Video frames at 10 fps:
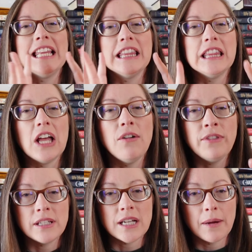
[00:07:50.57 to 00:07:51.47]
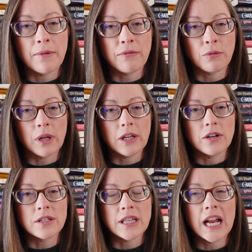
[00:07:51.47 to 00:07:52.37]
I love these type of
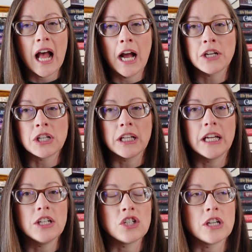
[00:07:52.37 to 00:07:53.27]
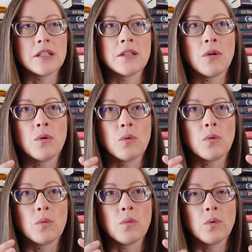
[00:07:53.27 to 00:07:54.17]
thrillers that actually just
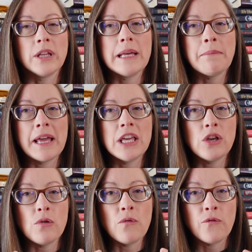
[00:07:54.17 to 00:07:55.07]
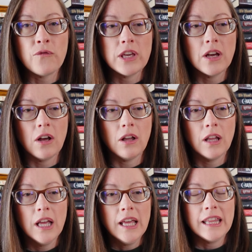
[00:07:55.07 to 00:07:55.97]
really make you
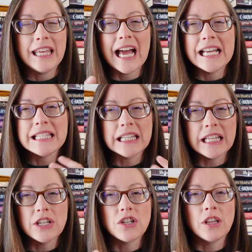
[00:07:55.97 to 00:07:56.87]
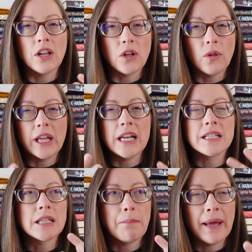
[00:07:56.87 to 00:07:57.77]
feel the isolation, the
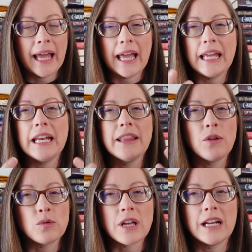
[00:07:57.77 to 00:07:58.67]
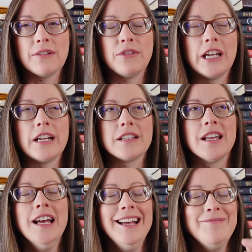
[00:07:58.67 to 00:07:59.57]
loneliness, the pain, those kind of
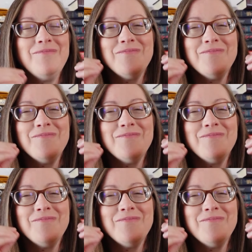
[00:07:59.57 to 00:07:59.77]
things.